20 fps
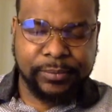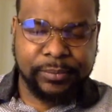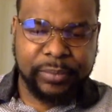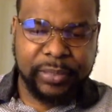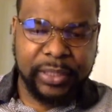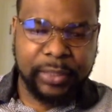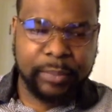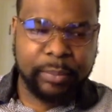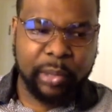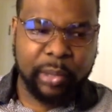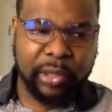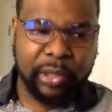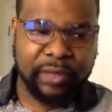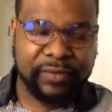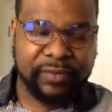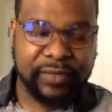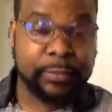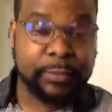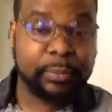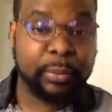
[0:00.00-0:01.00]
being part
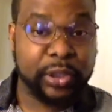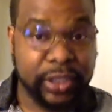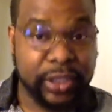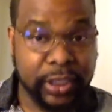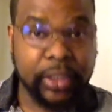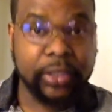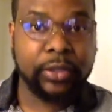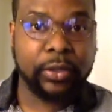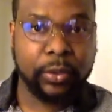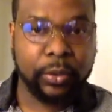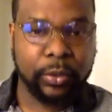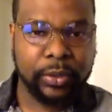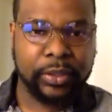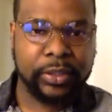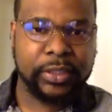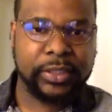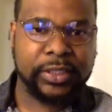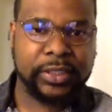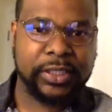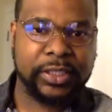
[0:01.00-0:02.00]
of this particular
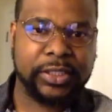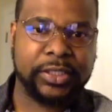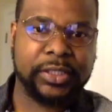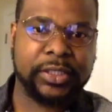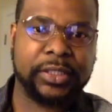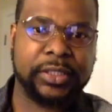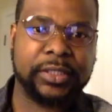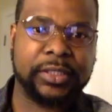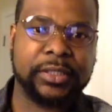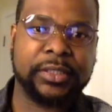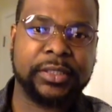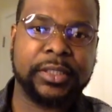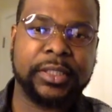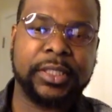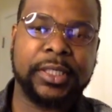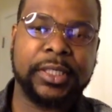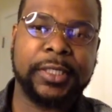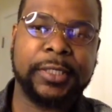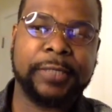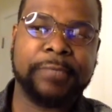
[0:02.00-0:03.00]
organization,
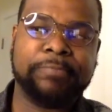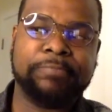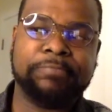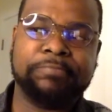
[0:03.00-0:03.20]
um,